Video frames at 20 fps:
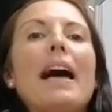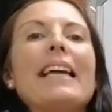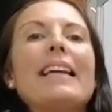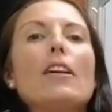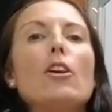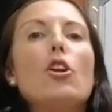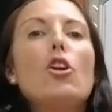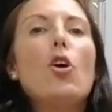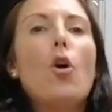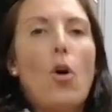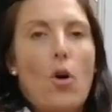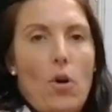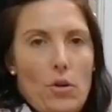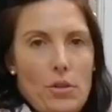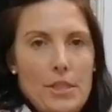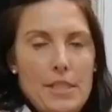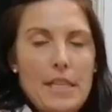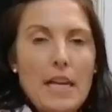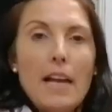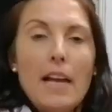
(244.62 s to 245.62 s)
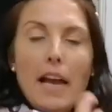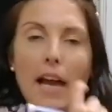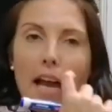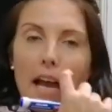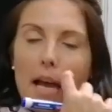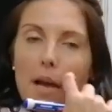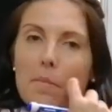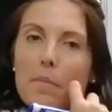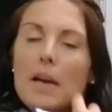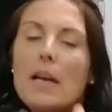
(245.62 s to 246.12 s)
my class.
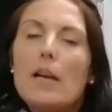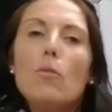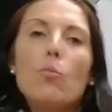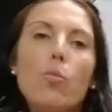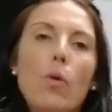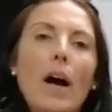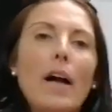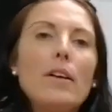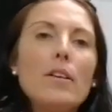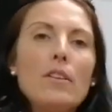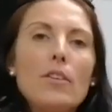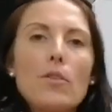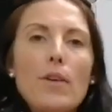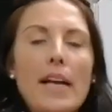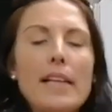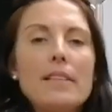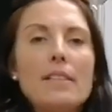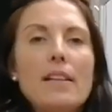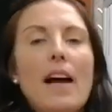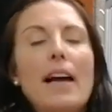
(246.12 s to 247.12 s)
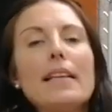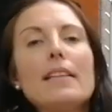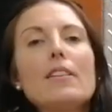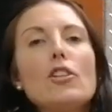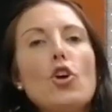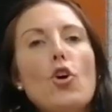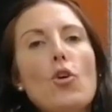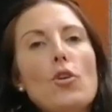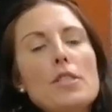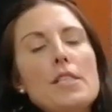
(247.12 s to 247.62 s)
One grade 9
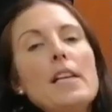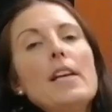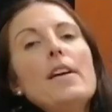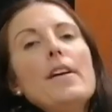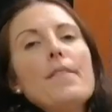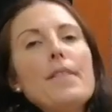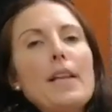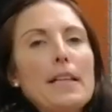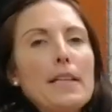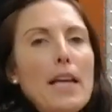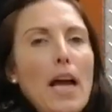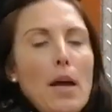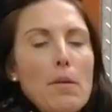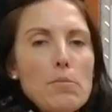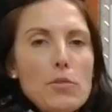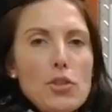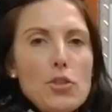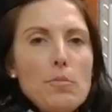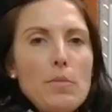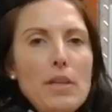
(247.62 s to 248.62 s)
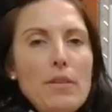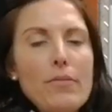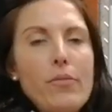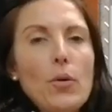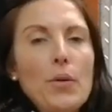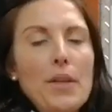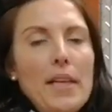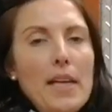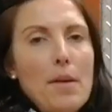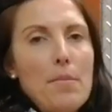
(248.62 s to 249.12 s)
class that comes to me
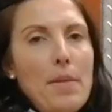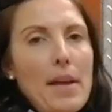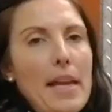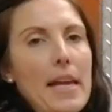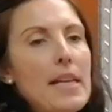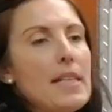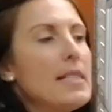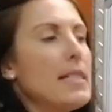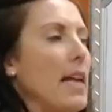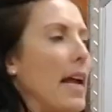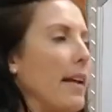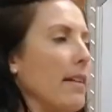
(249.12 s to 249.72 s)
for EMS,